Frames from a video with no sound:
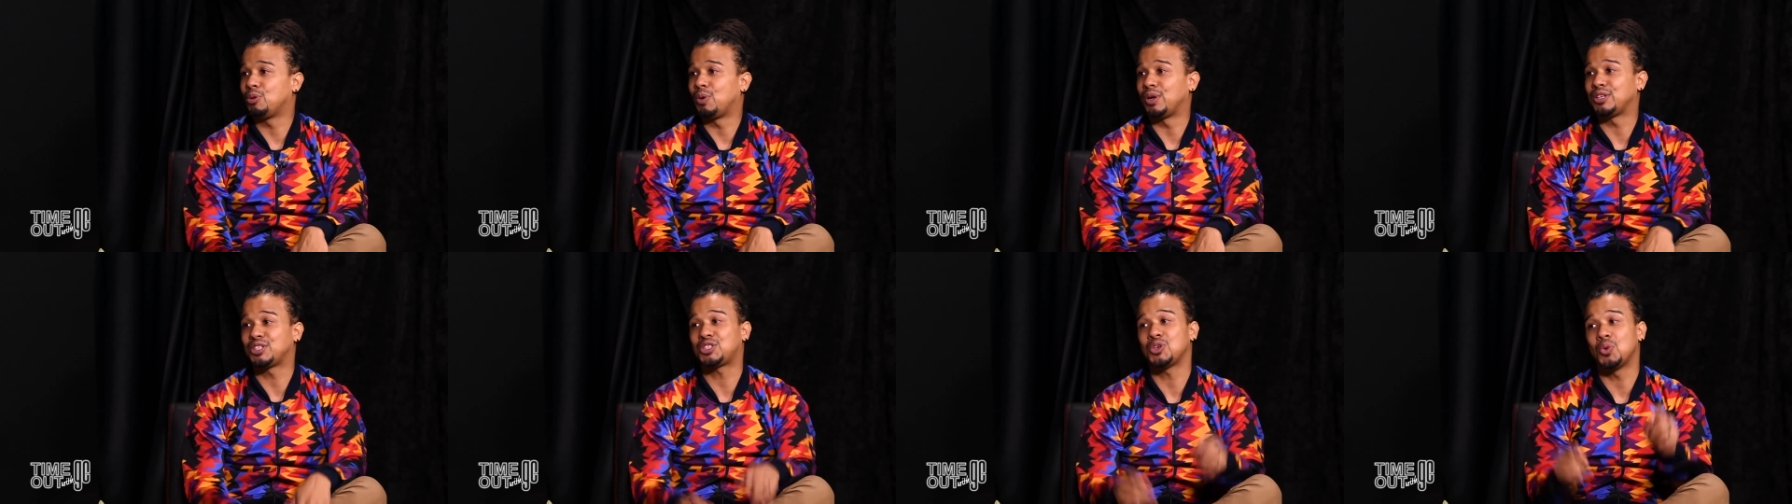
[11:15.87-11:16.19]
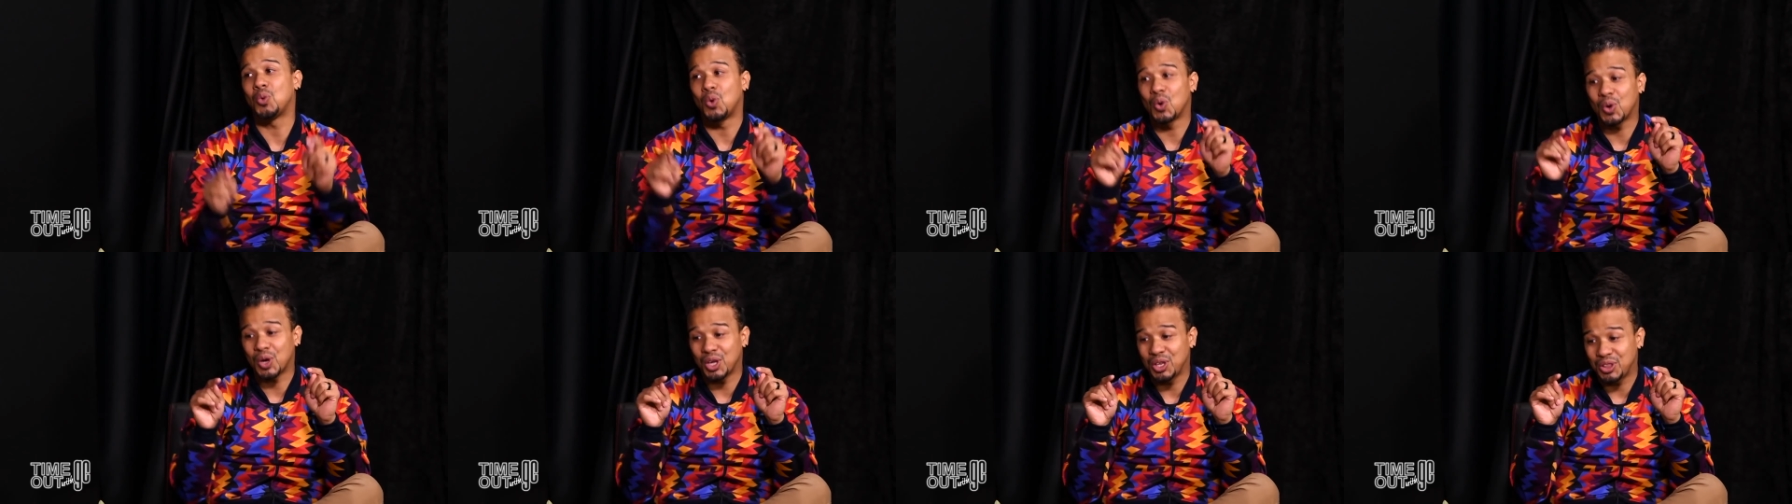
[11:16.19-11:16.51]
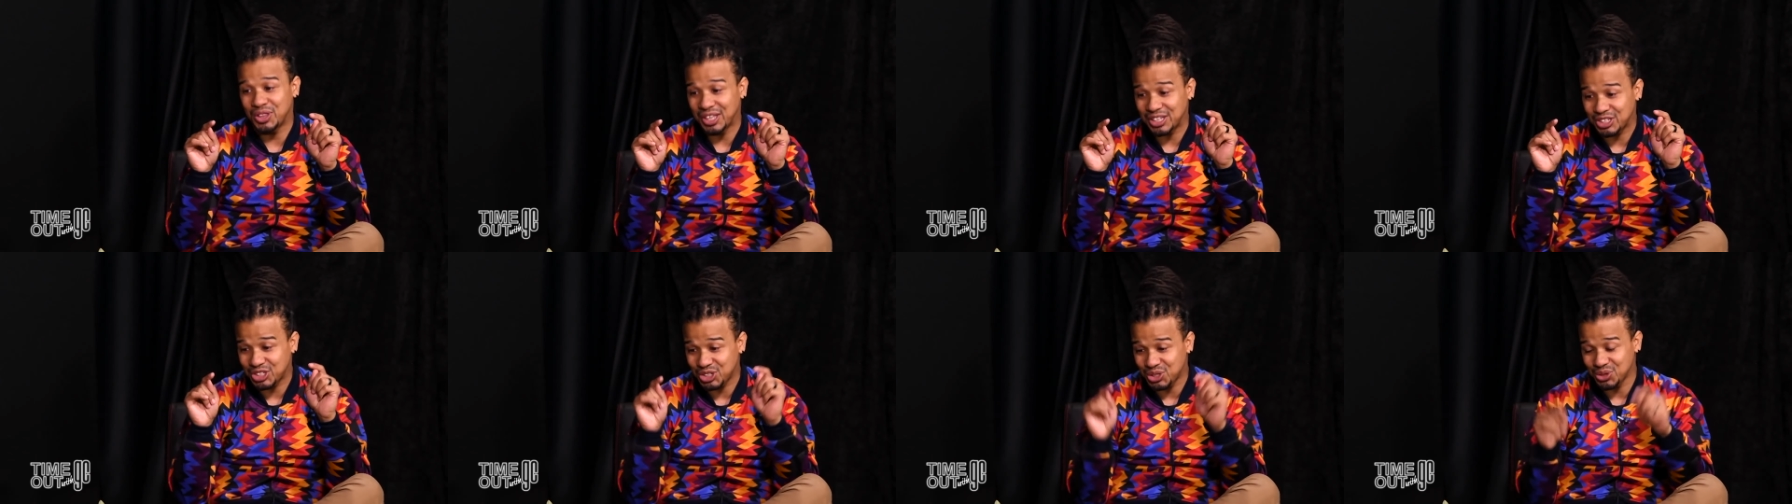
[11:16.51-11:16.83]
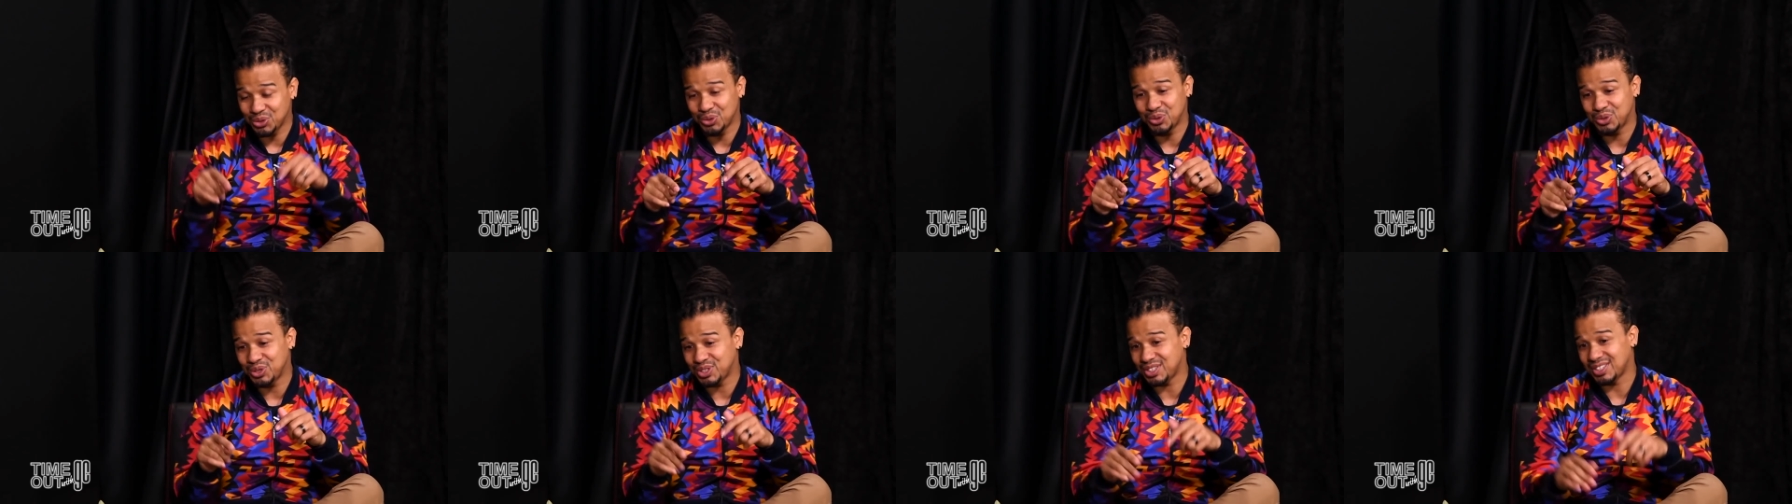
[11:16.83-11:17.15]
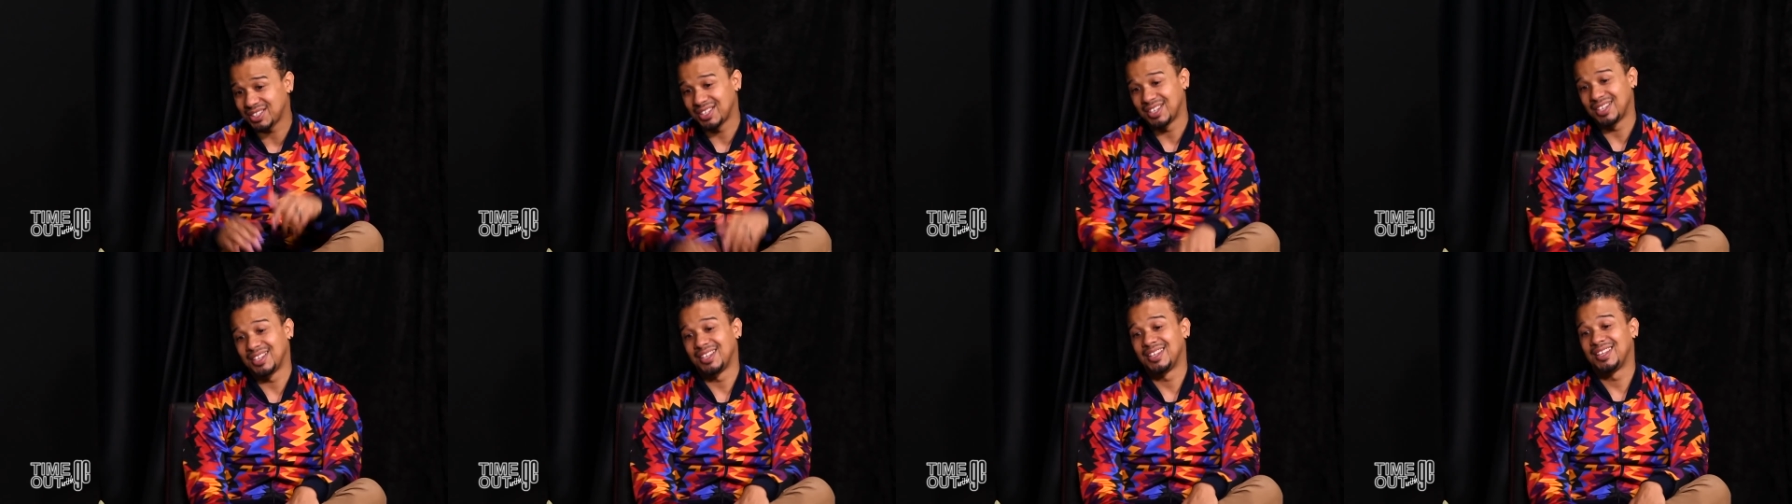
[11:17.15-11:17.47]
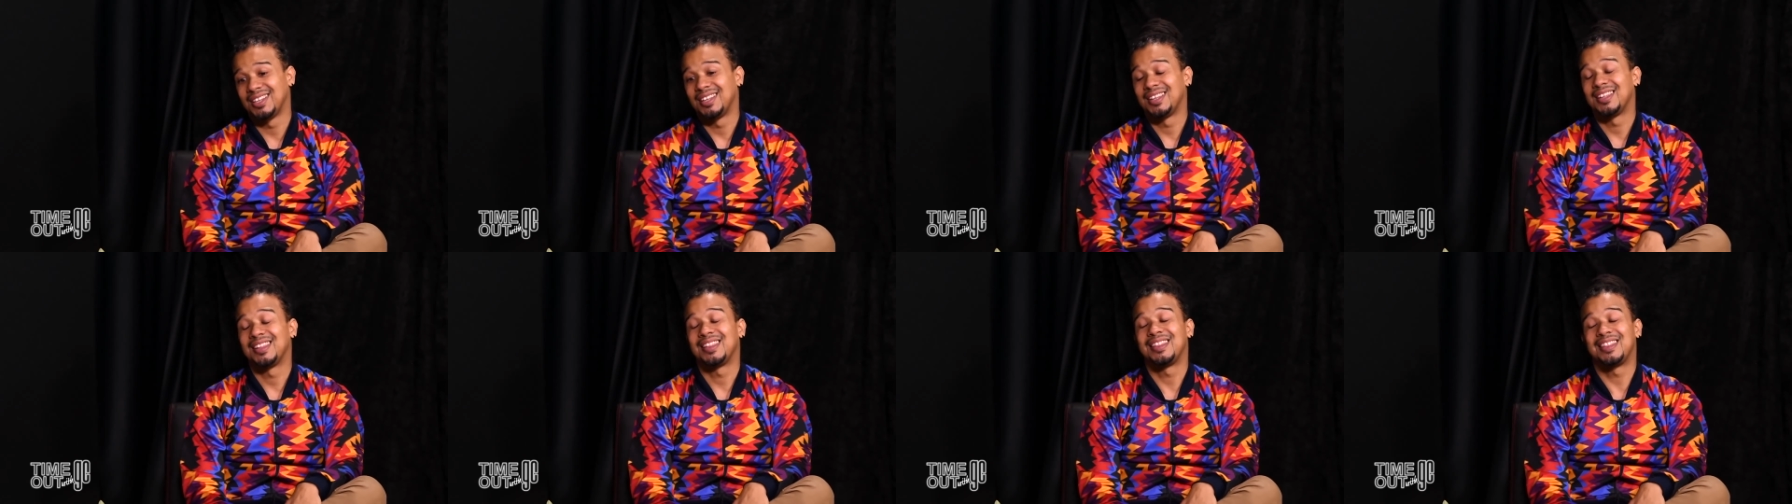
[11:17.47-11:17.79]
Once you walk in their shoes,
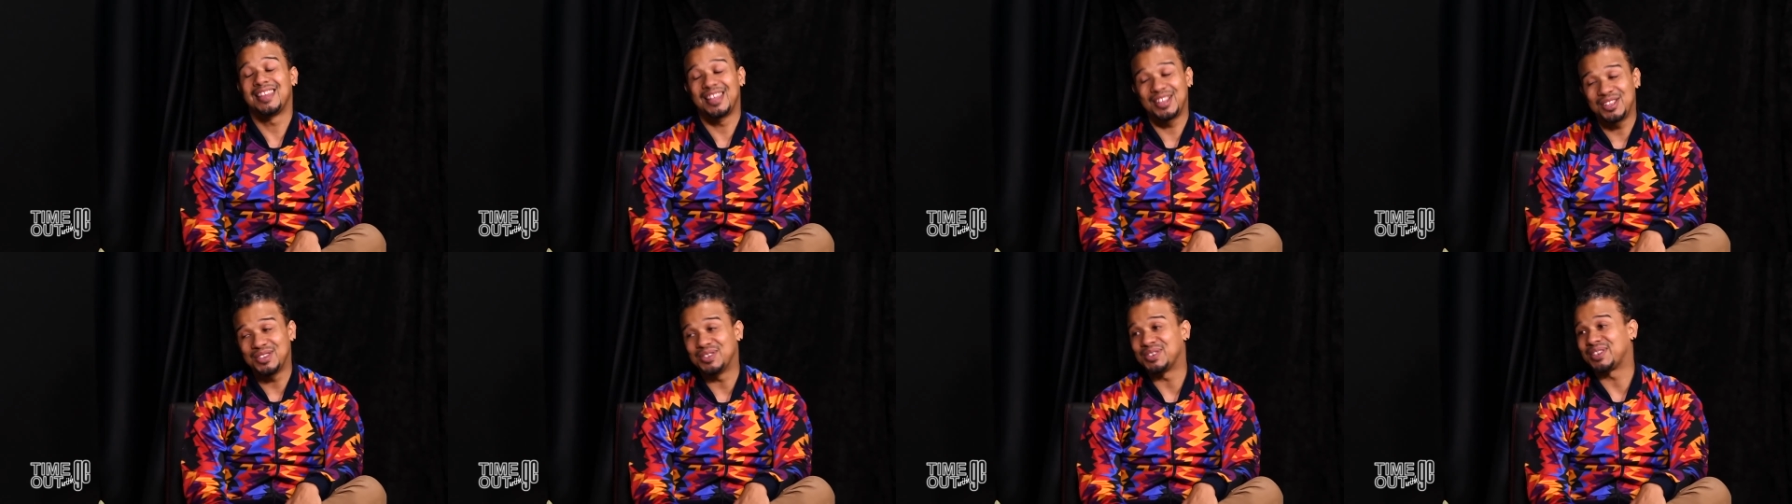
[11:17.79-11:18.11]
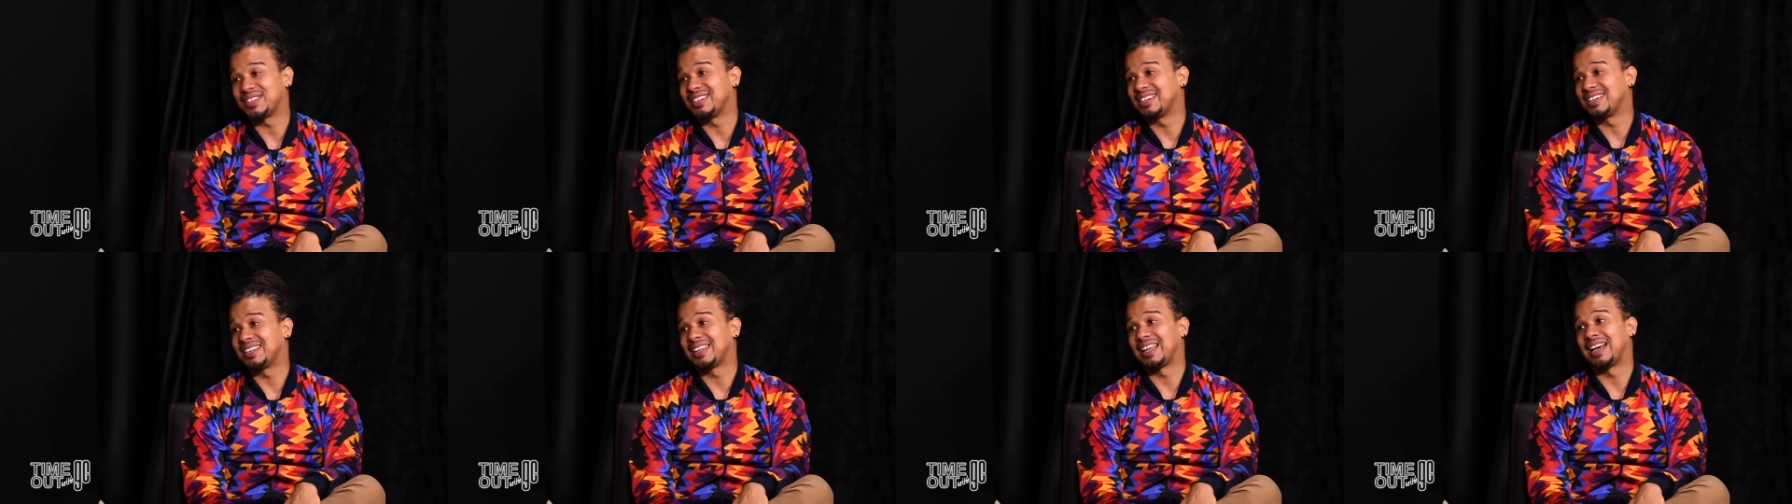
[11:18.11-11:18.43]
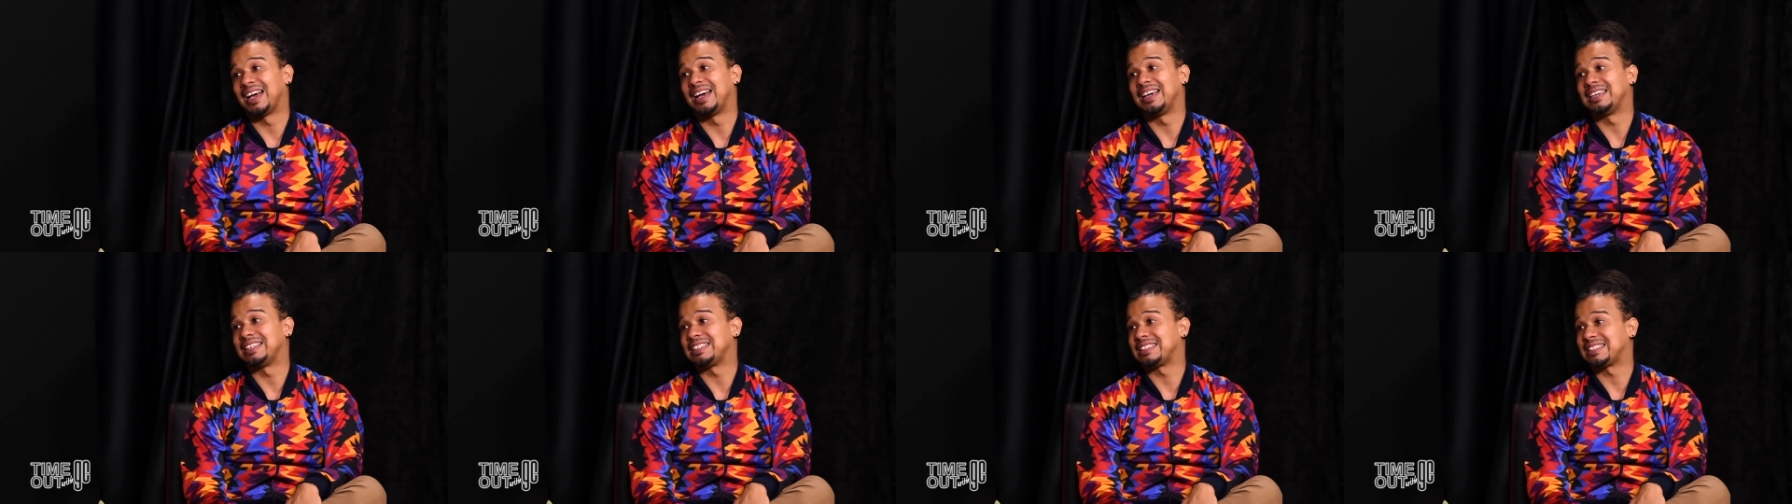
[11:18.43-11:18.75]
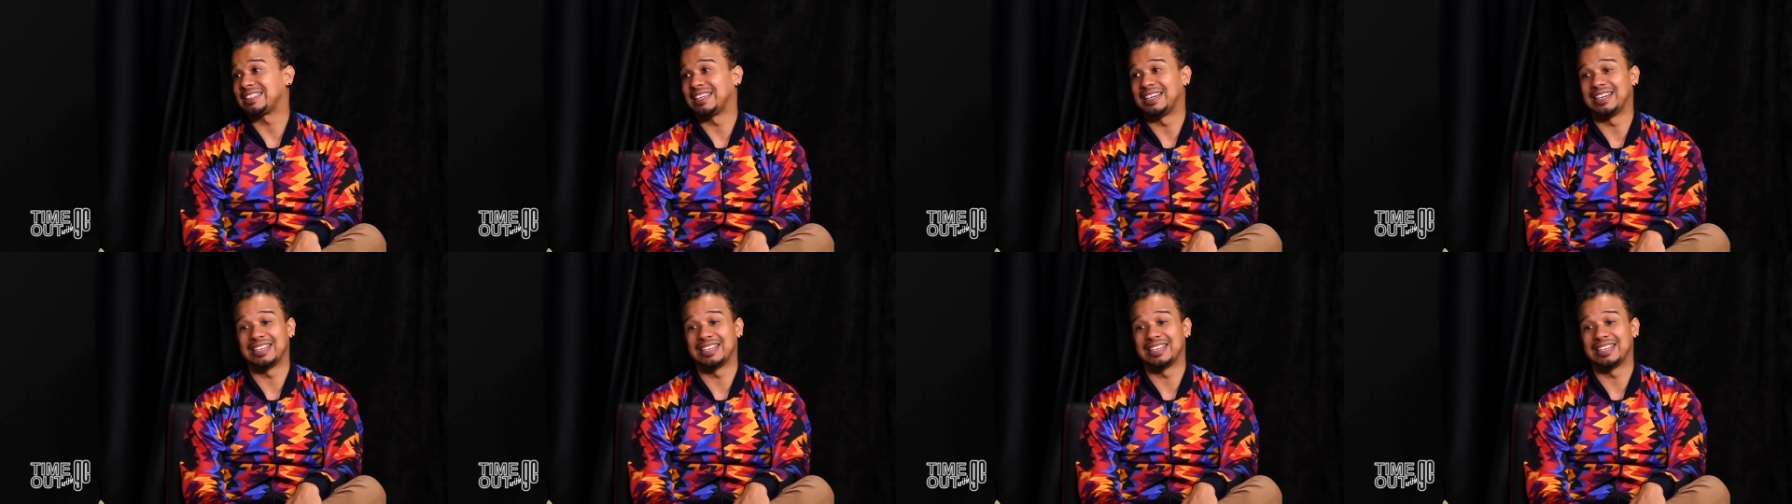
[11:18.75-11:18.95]
then you realize